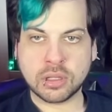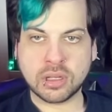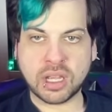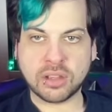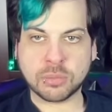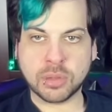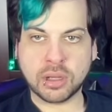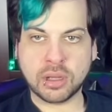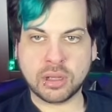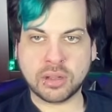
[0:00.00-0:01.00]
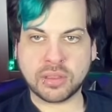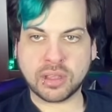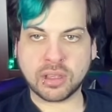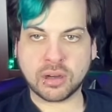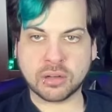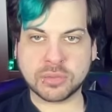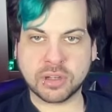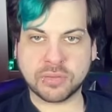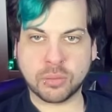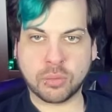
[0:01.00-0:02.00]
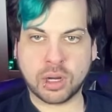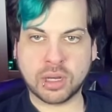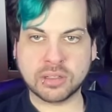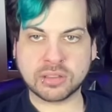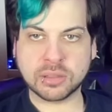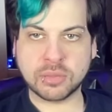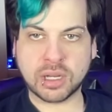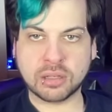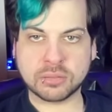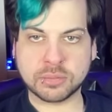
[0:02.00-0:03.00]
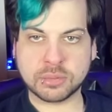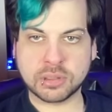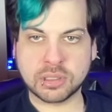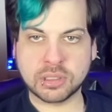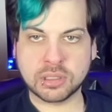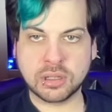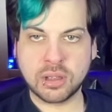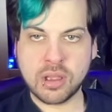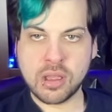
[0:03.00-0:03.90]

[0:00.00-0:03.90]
Kid A is mine. I think he called himself the Waz combined, blah, blah, blah.